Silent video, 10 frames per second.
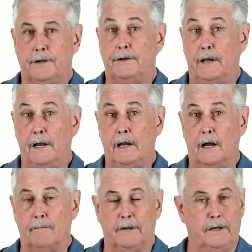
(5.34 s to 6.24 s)
Today
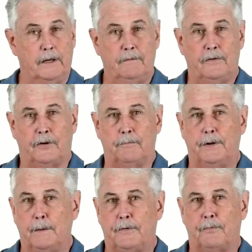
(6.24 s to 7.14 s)
I'm going to give you some
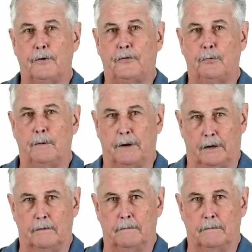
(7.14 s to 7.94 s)
tips for swimming.